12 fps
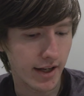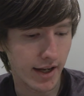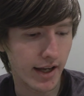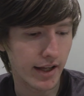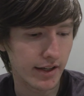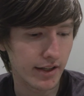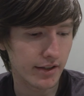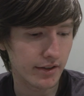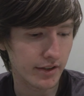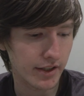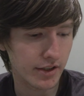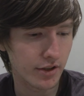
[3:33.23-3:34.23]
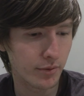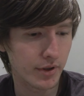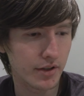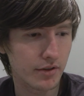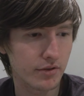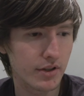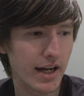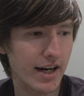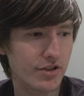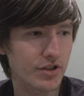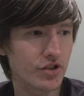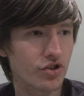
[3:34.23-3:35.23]
and no one
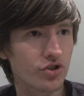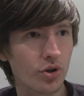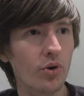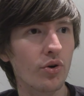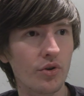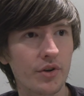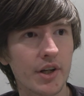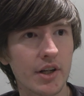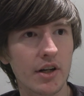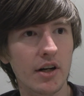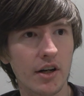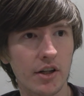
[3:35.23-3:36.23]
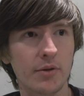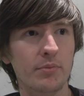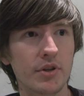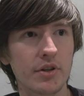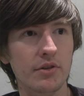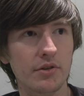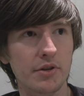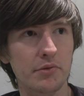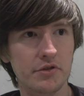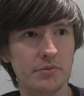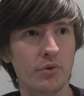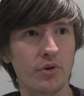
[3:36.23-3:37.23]
actually sold a computer that
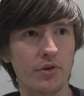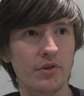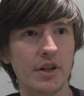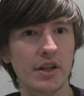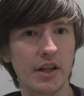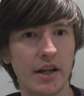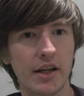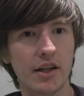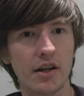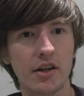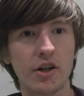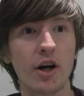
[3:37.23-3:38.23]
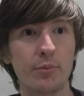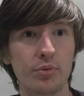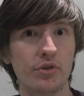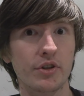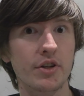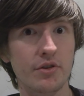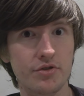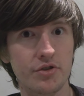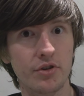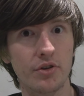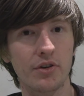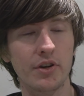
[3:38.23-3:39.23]
was more than a couple of years
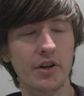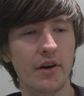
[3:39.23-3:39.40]
old,